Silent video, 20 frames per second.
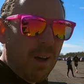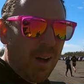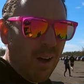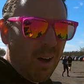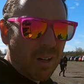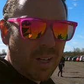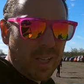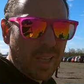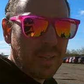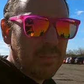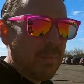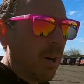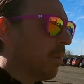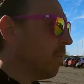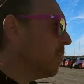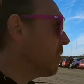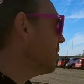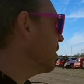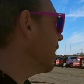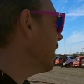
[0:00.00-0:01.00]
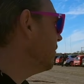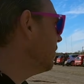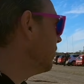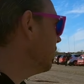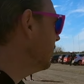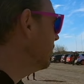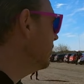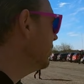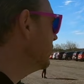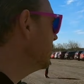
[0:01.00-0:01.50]
Mark here. Mark, what are you going
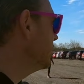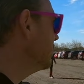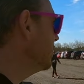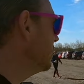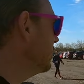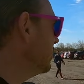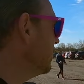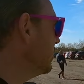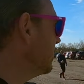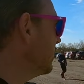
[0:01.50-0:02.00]
for? Uh, I'm